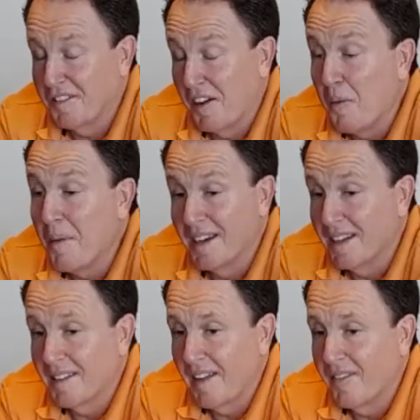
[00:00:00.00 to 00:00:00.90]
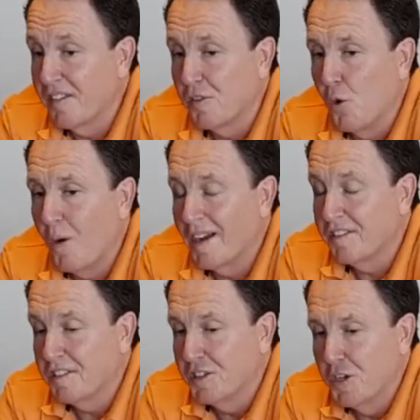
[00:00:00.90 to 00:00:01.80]
so many, and there's
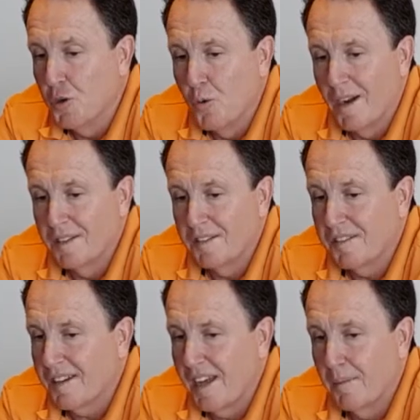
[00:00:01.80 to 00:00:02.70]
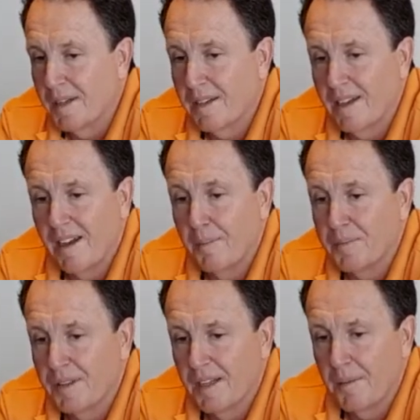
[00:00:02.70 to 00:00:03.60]
always new ones coming
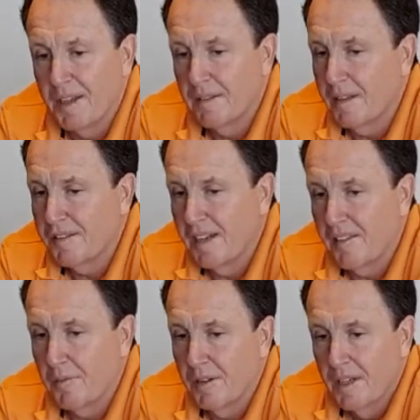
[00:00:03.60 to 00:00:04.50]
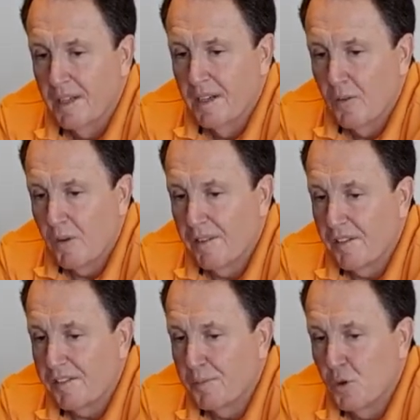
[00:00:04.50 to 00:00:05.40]
up. There's another one
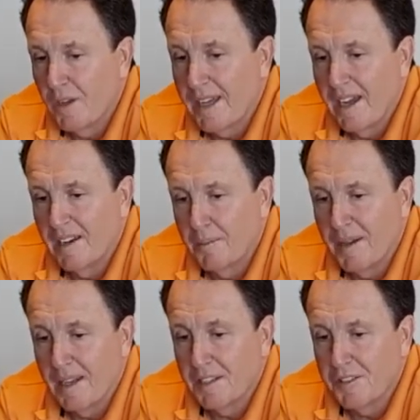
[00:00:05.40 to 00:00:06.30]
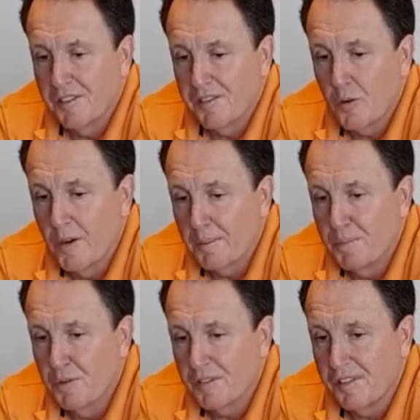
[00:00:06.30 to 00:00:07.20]
of the small accounting packages,
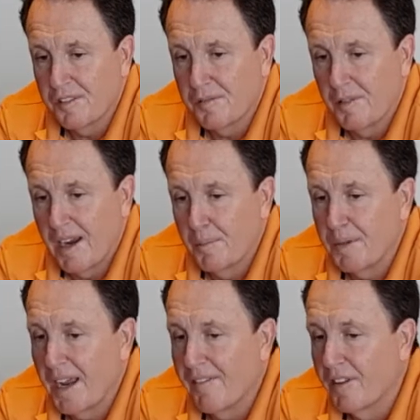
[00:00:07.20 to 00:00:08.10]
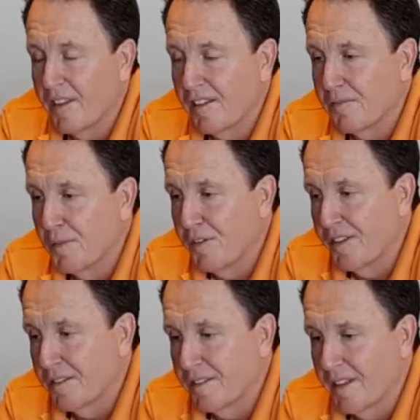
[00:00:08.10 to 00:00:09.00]
QuickBooks, is around, but everything's
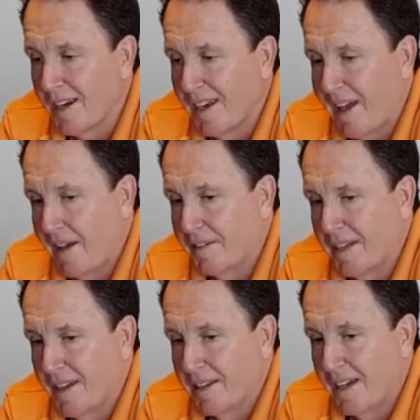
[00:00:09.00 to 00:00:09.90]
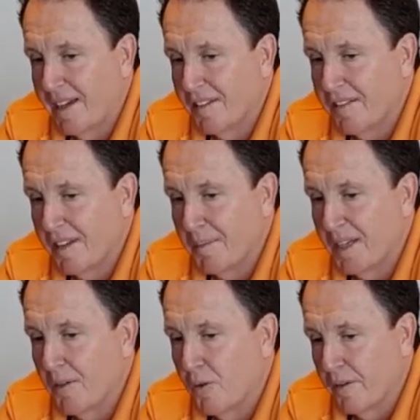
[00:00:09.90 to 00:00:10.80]
moving to the cloud nowadays.
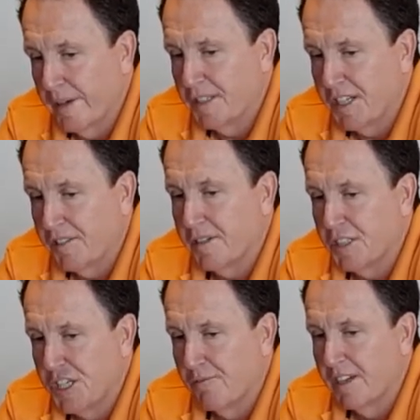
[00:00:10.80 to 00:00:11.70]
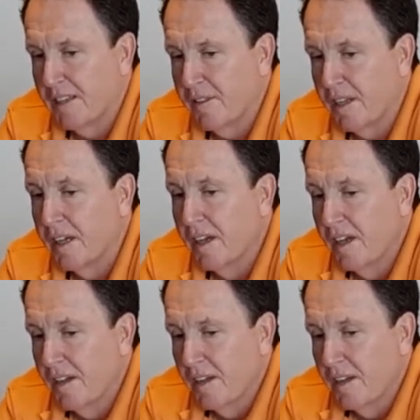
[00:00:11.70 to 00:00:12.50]
Or just generally in the